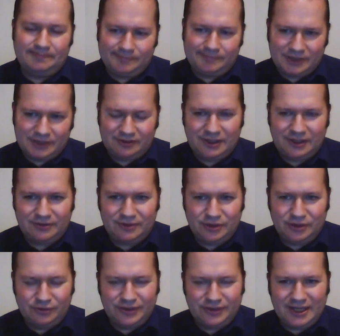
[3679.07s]
7
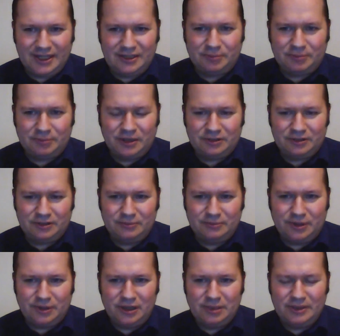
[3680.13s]
of the 8 parties in
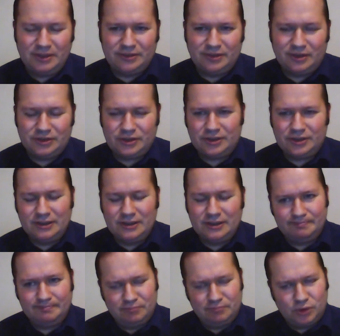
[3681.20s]
parliament are still
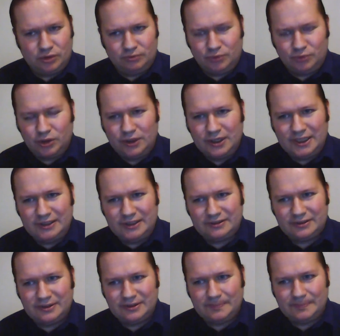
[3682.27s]
more or less
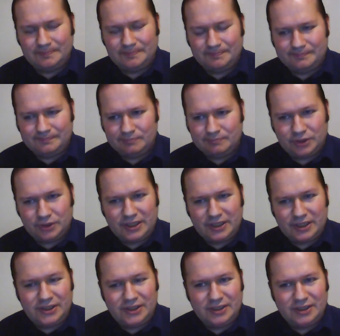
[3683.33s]

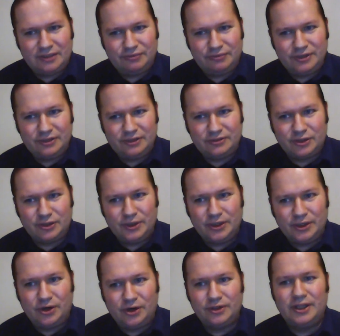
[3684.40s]
pretending nothing is going
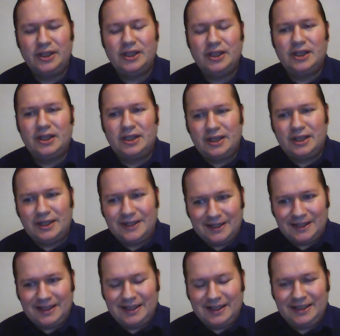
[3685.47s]
on,
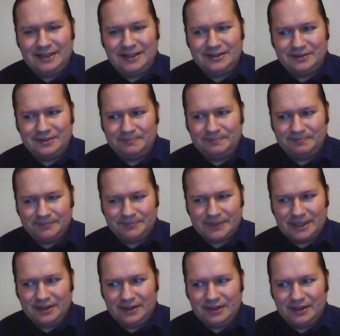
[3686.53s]
and
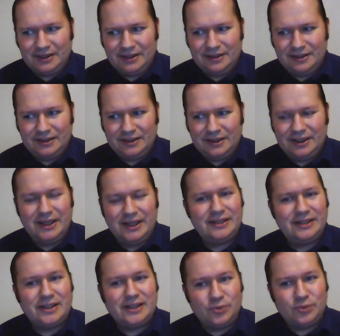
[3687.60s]

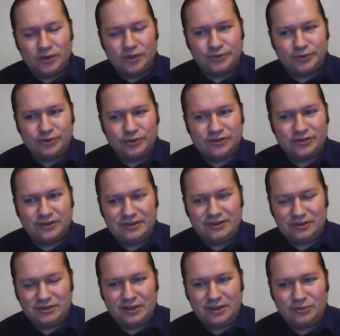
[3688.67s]
they want to
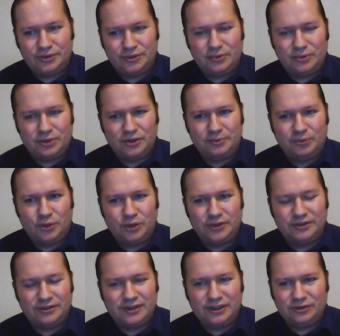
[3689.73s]
they want more
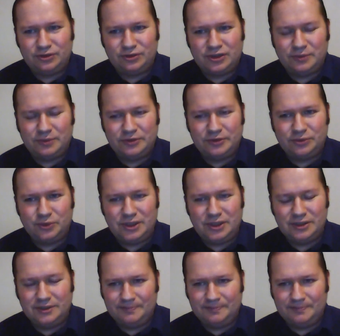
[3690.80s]
censorship in Sweden.